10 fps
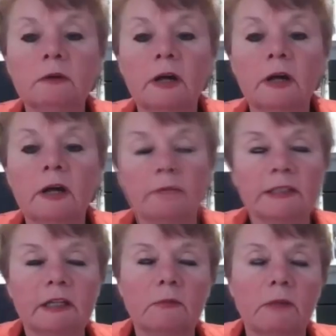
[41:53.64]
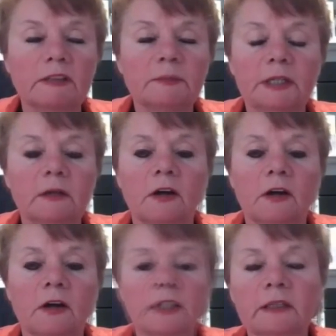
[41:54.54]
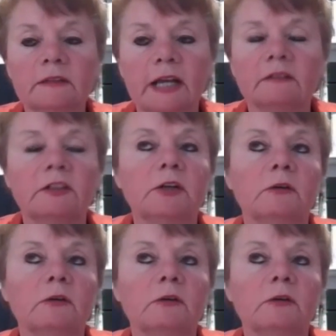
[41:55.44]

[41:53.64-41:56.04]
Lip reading: Right now, what's being contemplated is that,